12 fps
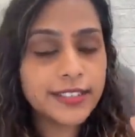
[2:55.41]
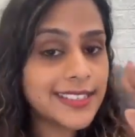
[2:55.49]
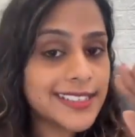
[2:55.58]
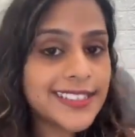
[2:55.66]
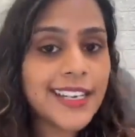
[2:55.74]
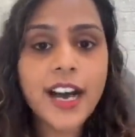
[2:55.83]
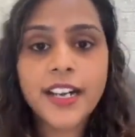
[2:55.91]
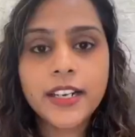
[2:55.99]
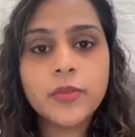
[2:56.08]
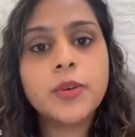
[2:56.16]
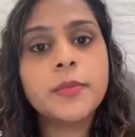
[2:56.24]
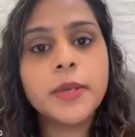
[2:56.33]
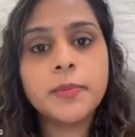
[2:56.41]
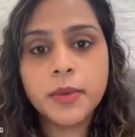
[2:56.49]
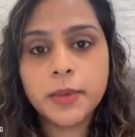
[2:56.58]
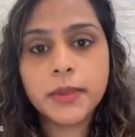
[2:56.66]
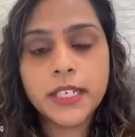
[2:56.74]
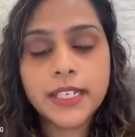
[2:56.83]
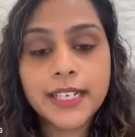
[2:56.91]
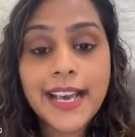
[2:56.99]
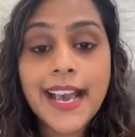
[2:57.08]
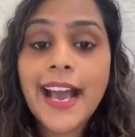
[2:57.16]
This scarring would be permanent.